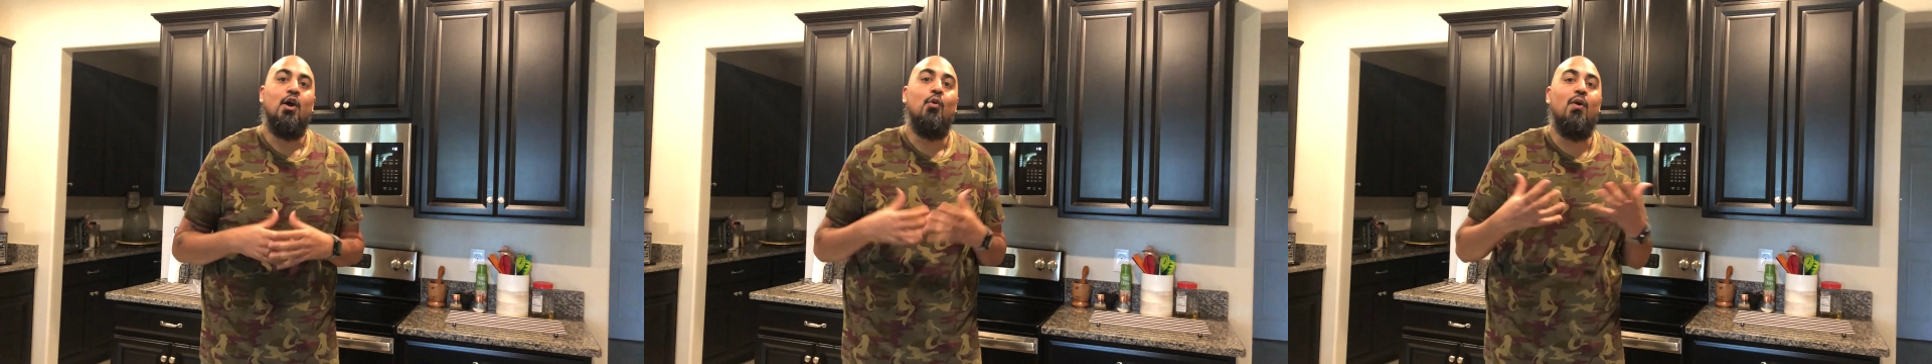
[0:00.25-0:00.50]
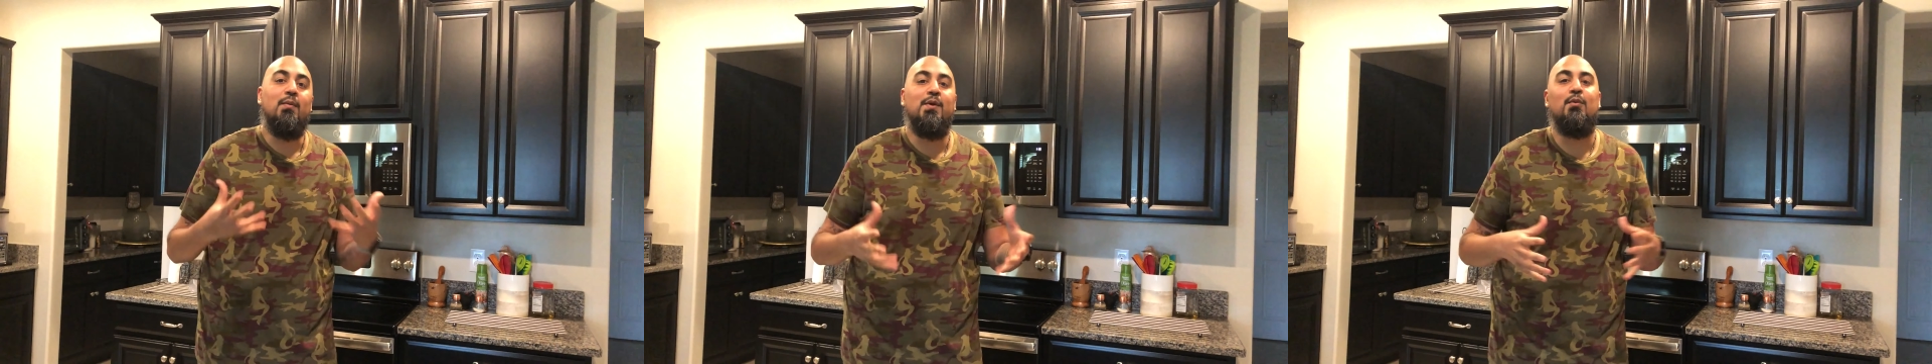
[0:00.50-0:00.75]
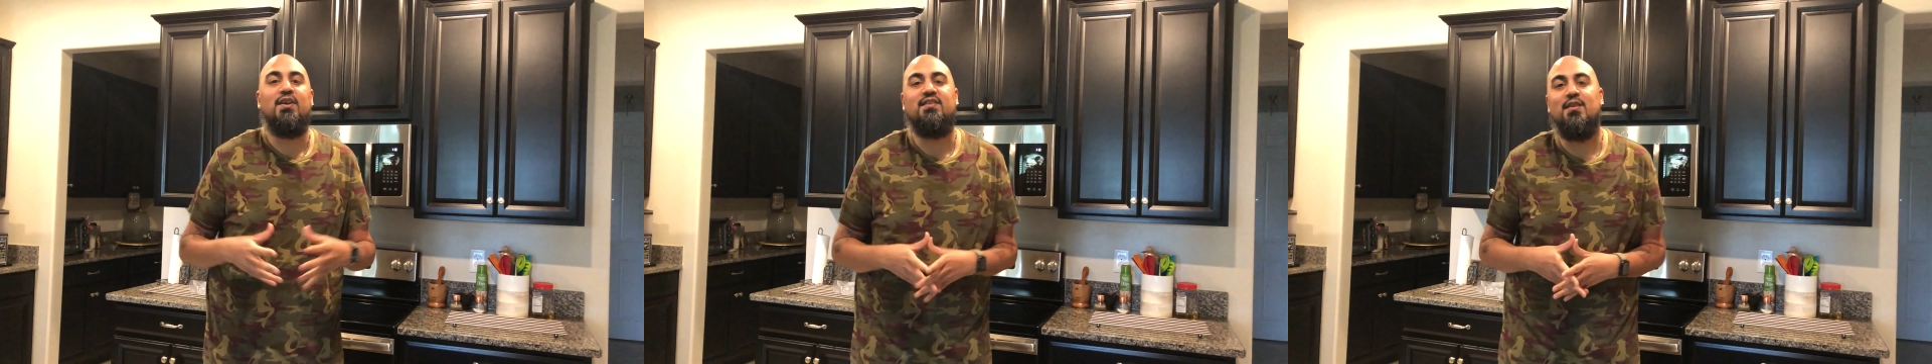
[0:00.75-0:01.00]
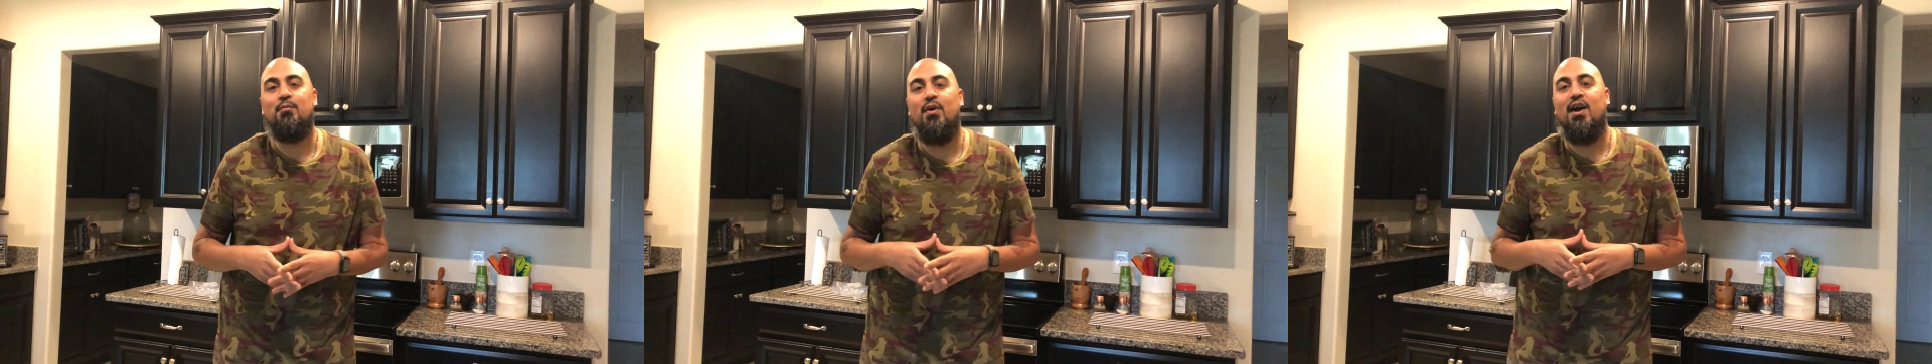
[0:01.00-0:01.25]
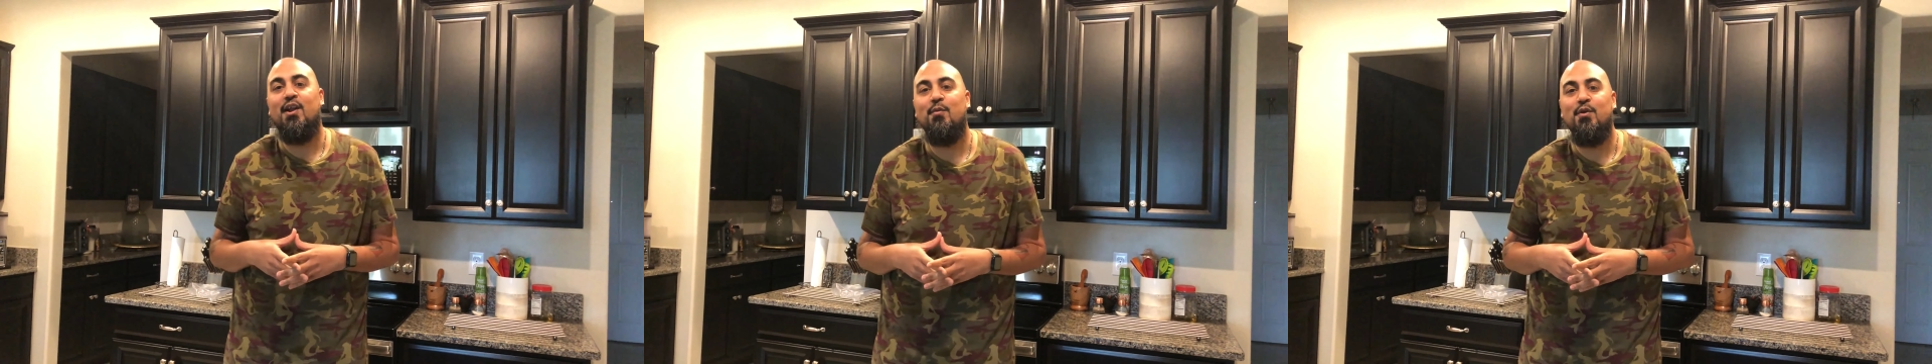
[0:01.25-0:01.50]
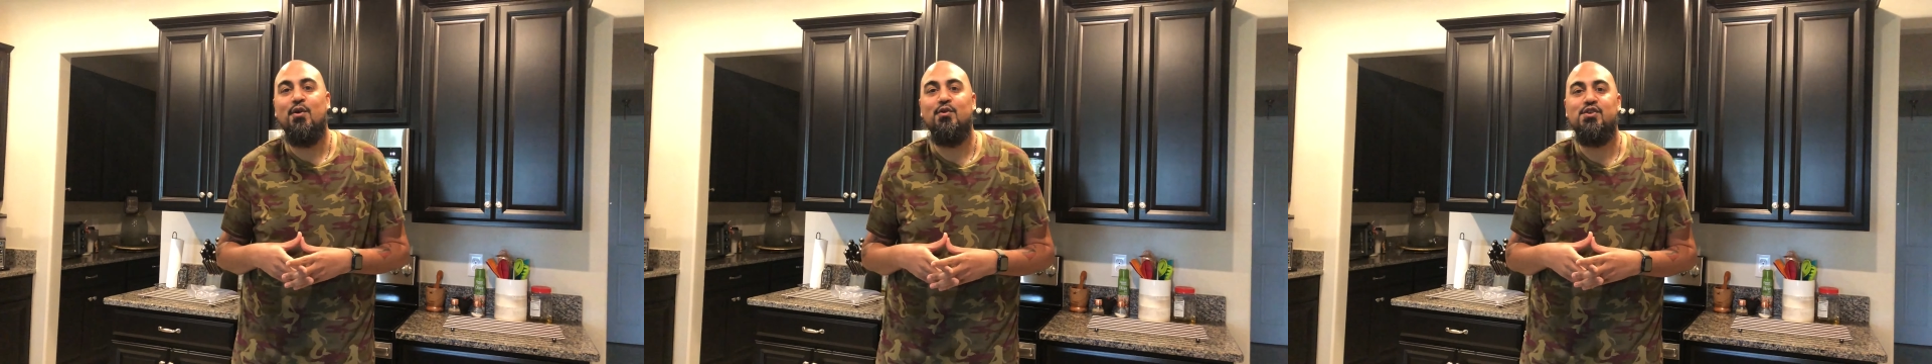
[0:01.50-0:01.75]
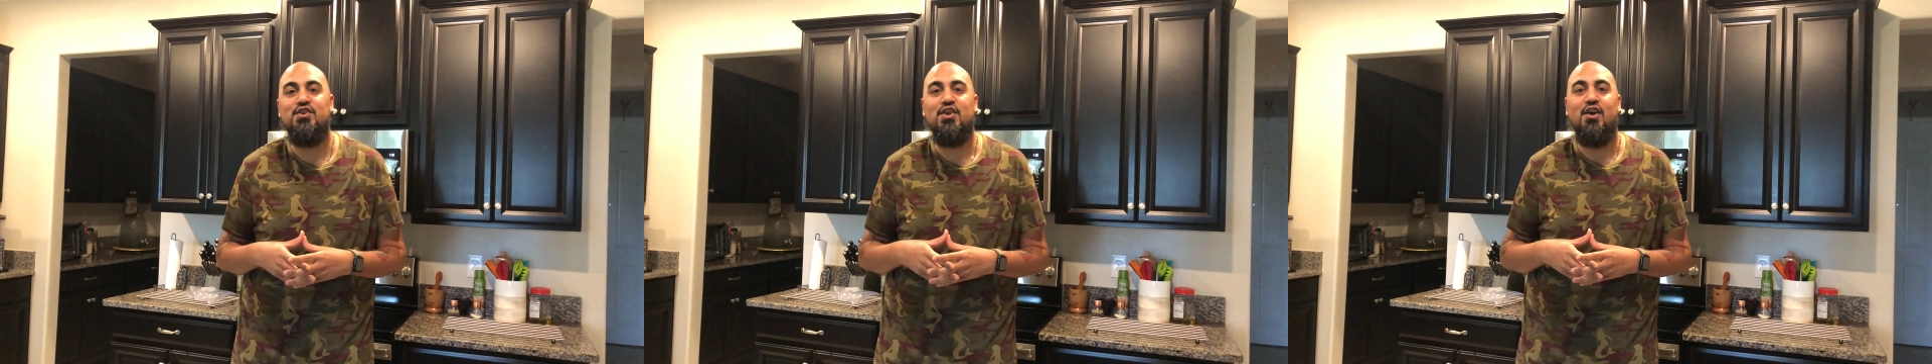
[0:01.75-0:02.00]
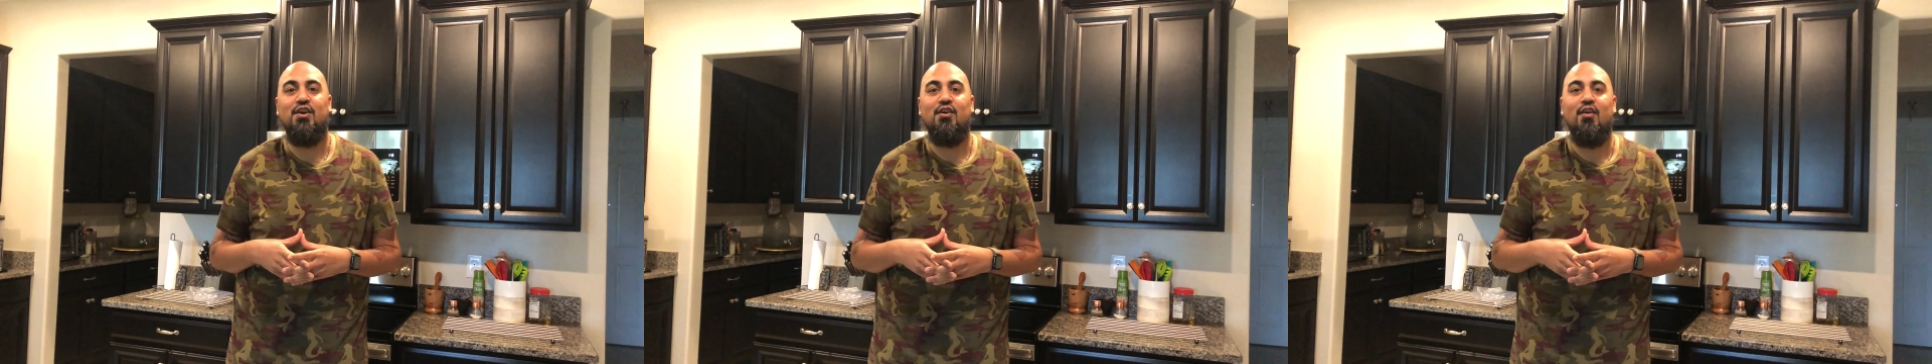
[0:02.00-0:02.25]
Welcome to What's in the Pot. I'm your host,
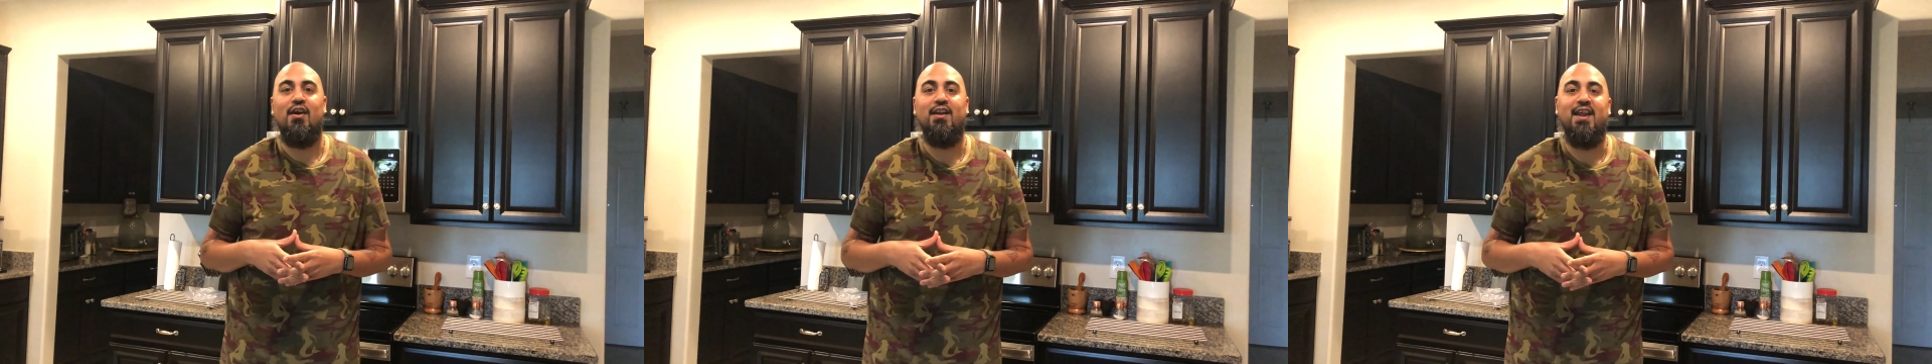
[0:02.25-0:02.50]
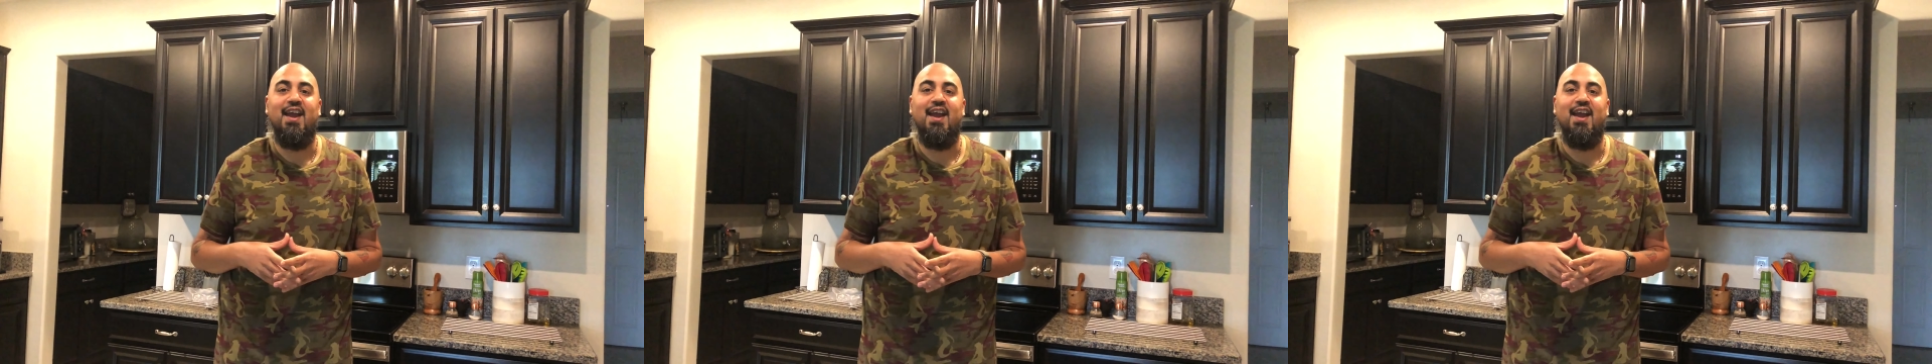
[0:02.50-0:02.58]
Sean Grande,